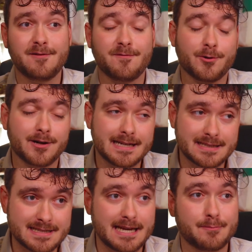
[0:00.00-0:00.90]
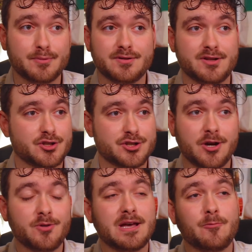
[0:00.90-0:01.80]
For example, the
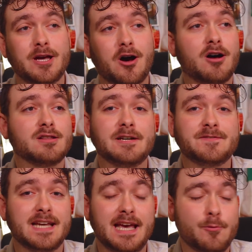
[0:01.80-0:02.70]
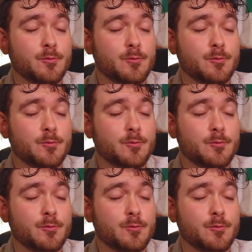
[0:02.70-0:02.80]
show that we all love to hate,